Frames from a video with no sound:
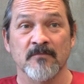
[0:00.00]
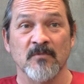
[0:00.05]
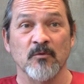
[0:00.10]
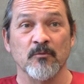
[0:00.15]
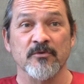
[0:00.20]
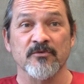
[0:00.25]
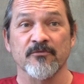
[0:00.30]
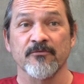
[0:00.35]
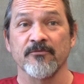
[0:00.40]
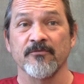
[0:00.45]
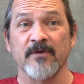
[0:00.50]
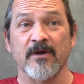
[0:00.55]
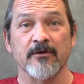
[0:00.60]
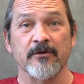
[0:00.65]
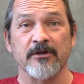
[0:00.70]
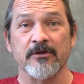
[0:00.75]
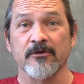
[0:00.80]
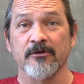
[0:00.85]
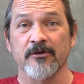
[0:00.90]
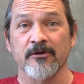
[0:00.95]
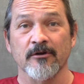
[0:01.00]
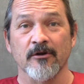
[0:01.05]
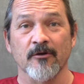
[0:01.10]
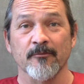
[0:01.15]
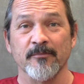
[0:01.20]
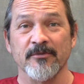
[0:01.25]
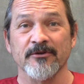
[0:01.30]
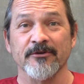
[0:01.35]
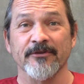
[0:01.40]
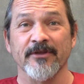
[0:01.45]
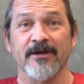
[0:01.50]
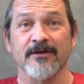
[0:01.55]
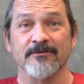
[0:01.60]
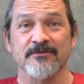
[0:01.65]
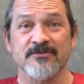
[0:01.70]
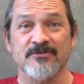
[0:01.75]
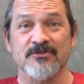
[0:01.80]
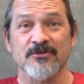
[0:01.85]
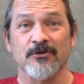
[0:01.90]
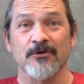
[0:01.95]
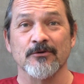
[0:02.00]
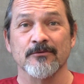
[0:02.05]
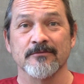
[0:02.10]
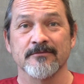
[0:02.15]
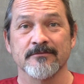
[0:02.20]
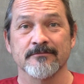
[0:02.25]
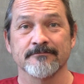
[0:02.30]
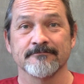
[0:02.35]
was very good in our build-out. So